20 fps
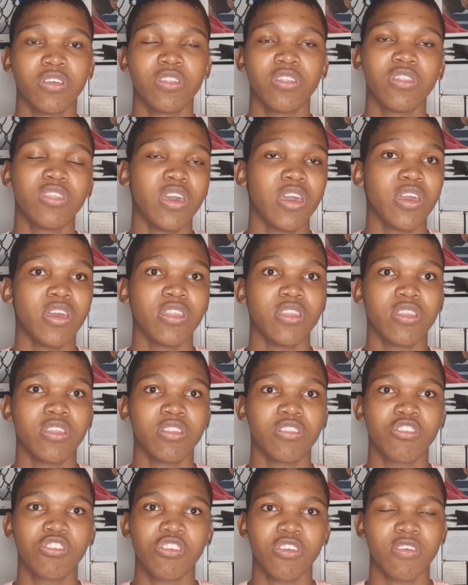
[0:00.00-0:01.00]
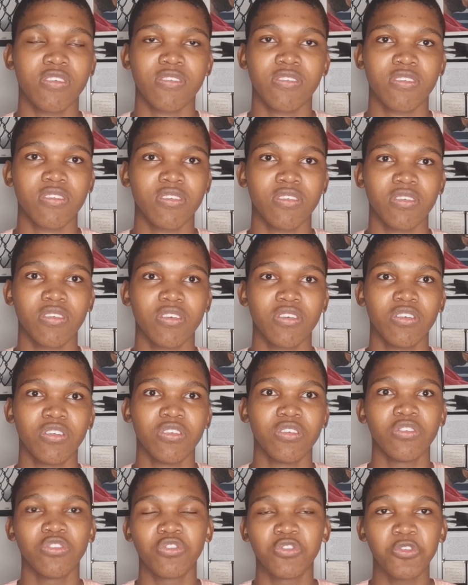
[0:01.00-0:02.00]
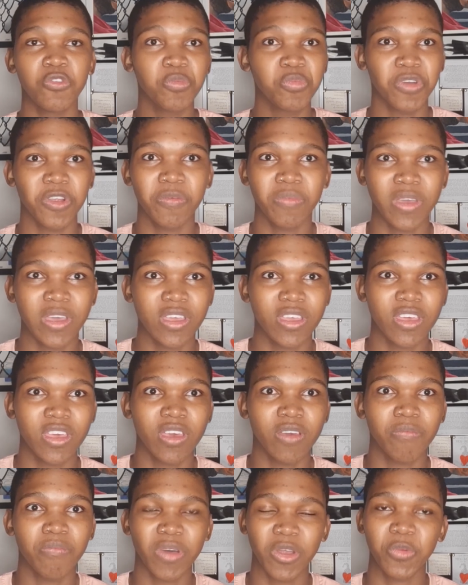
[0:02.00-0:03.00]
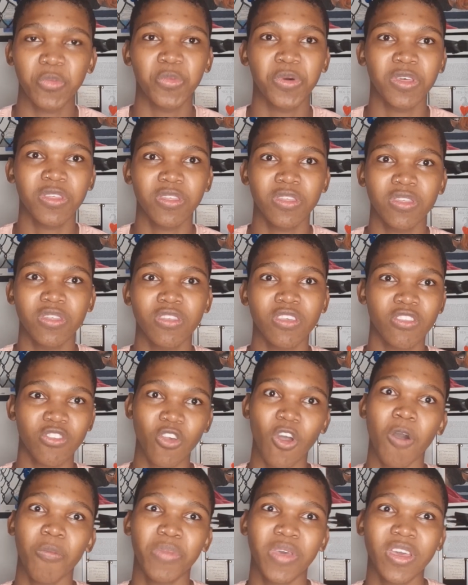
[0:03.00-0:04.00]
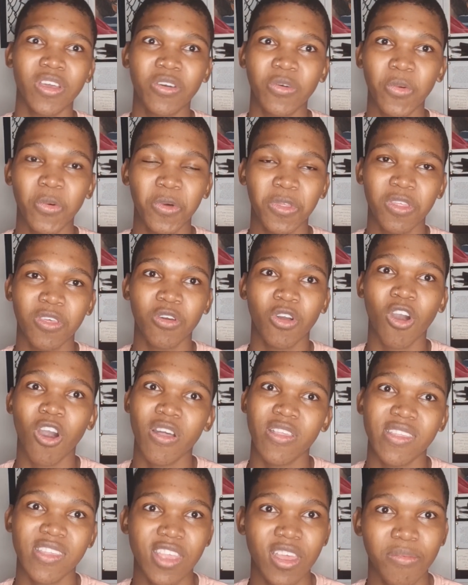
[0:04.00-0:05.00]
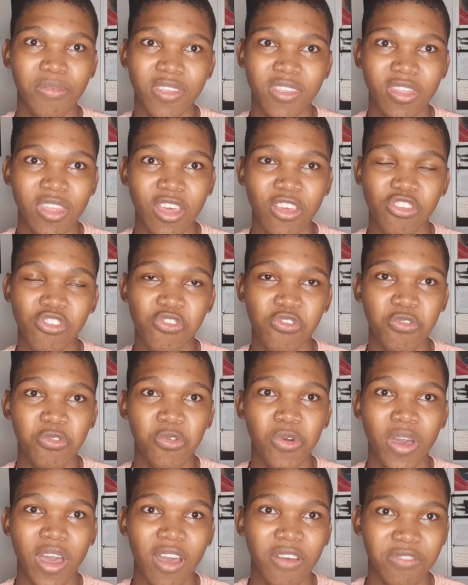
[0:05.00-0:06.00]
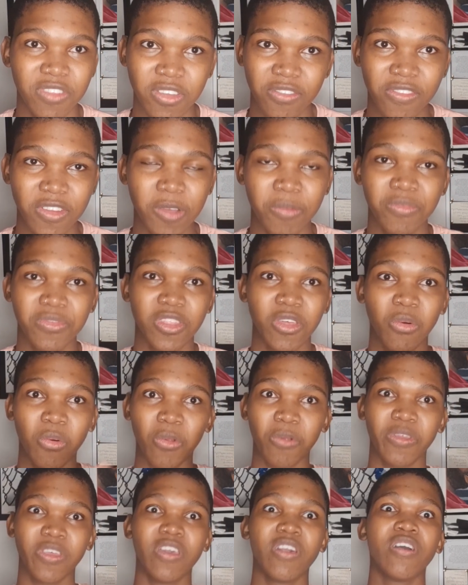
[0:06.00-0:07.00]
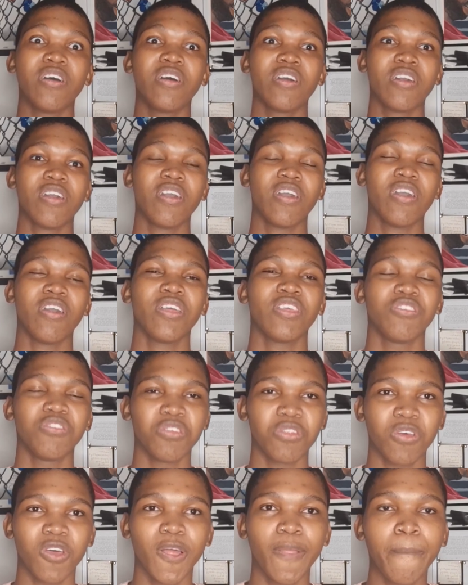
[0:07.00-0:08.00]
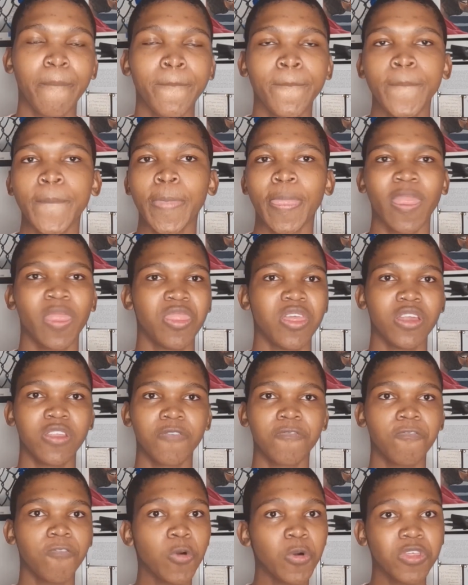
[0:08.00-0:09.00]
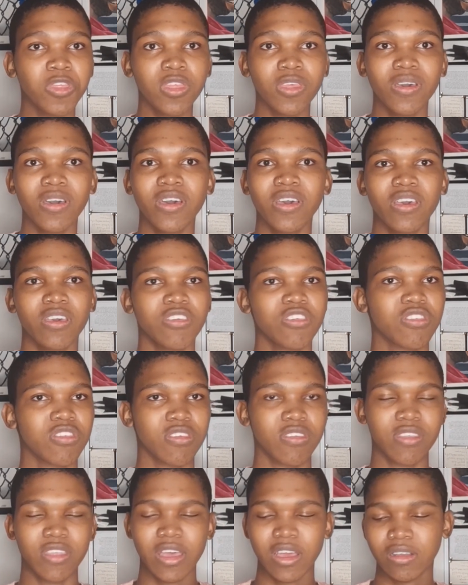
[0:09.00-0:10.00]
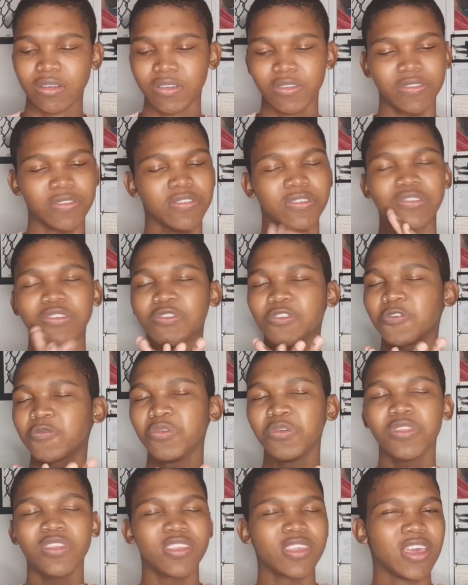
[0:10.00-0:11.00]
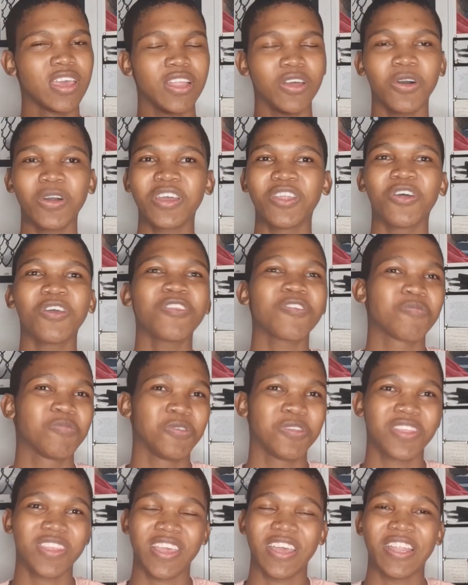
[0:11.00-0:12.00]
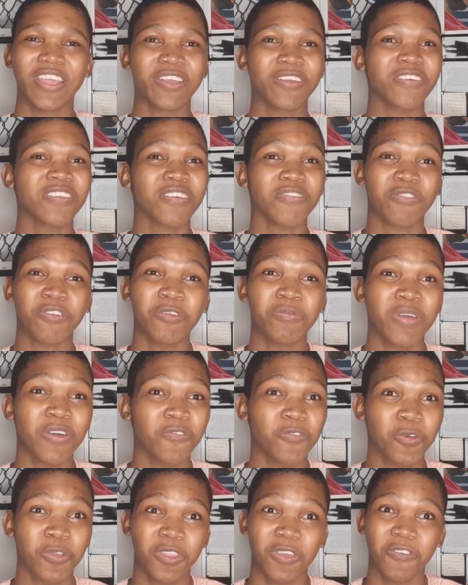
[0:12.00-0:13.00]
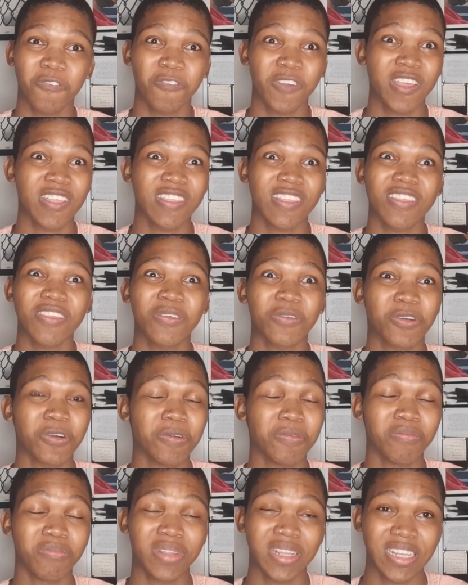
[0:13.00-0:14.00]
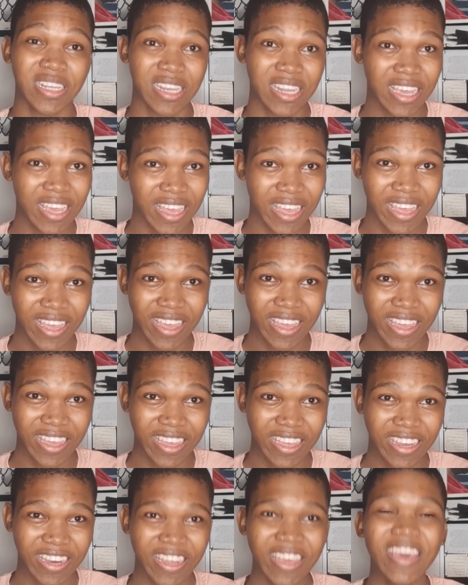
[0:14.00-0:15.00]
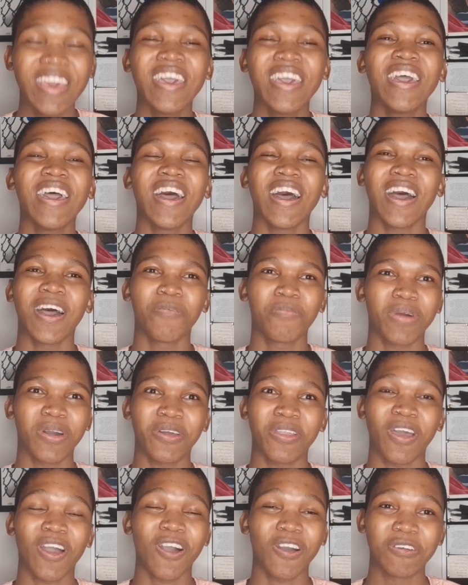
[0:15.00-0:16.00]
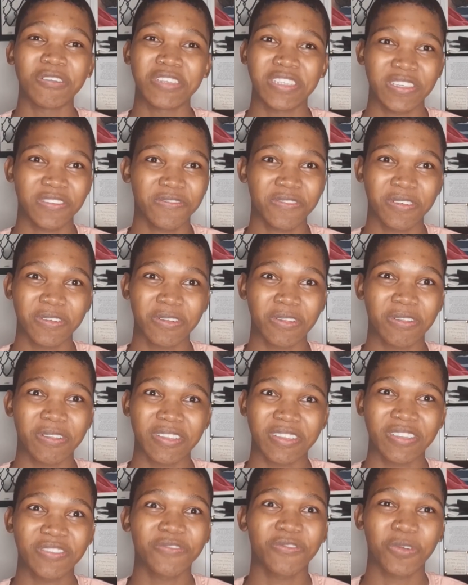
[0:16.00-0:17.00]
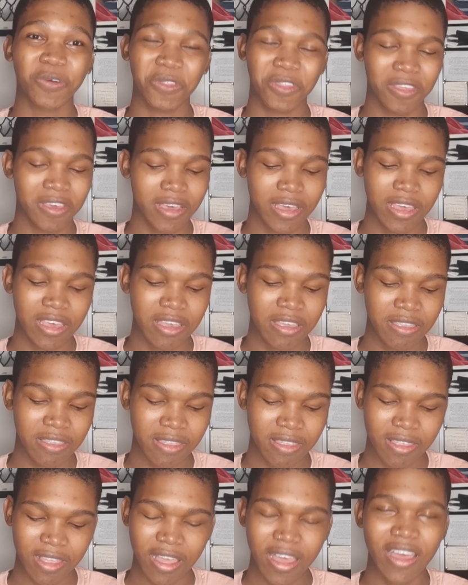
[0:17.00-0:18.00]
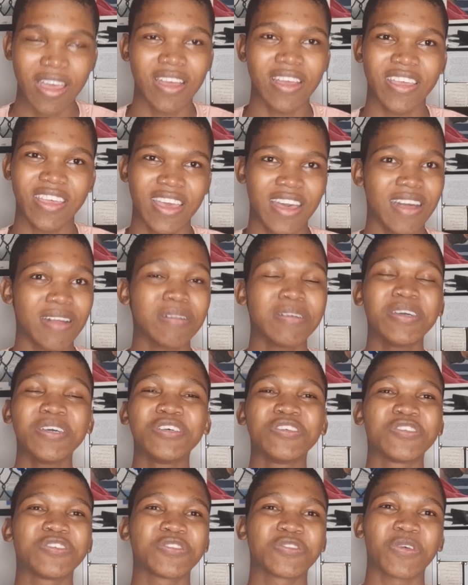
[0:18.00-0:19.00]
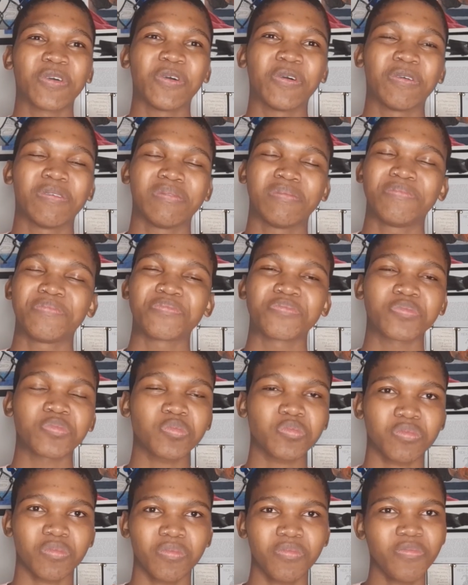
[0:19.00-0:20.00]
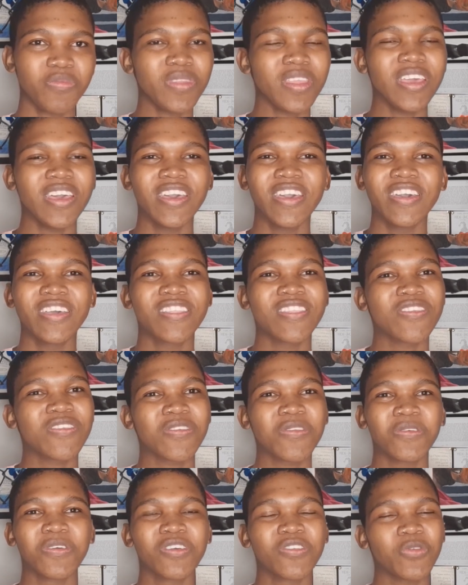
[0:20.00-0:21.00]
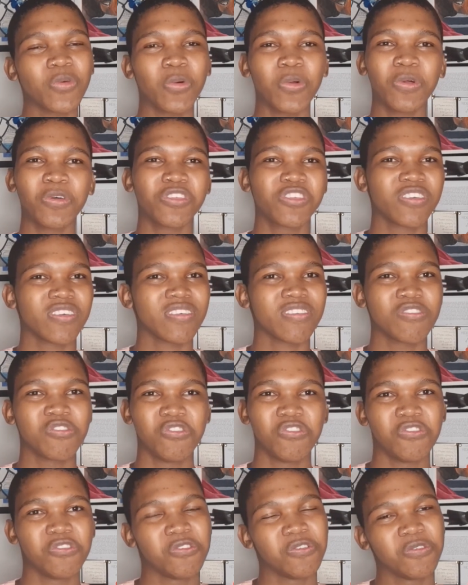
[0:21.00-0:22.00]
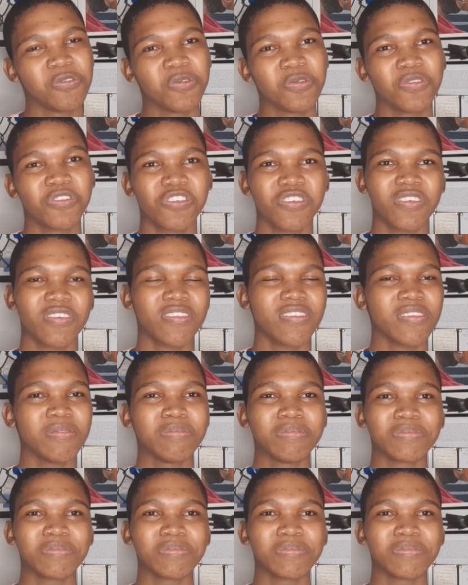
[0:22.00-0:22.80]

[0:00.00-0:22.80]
then just do printmaking but with the topic or the concept that you have developed the whole year, and then in fourth year it's just like smooth sailing. Okay, not smooth sailing, because I've heard my fourth year friends complain about how difficult fourth year is. Yeah, so it's all just vibes,